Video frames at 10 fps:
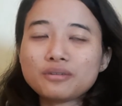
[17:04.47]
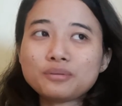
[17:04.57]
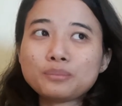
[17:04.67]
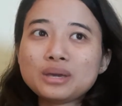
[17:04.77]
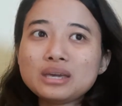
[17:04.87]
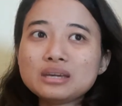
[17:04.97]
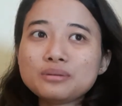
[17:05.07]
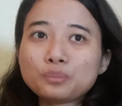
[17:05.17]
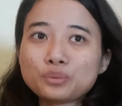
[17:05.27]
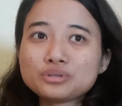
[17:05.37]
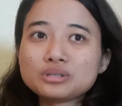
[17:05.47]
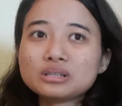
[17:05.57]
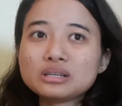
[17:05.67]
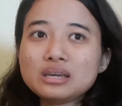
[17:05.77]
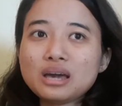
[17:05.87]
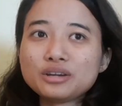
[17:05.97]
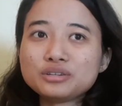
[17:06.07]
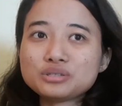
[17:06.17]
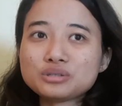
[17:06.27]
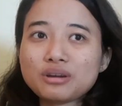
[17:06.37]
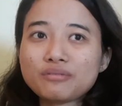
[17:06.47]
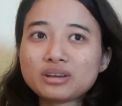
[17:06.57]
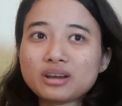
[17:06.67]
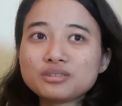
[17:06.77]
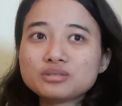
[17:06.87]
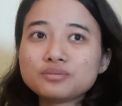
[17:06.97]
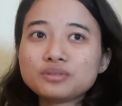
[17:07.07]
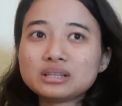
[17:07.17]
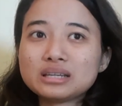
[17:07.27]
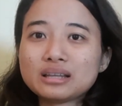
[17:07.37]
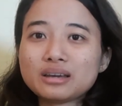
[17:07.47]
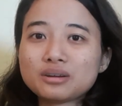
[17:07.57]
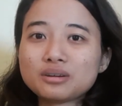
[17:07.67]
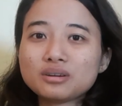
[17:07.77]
For me personally, I used to have that kinds of feeling like,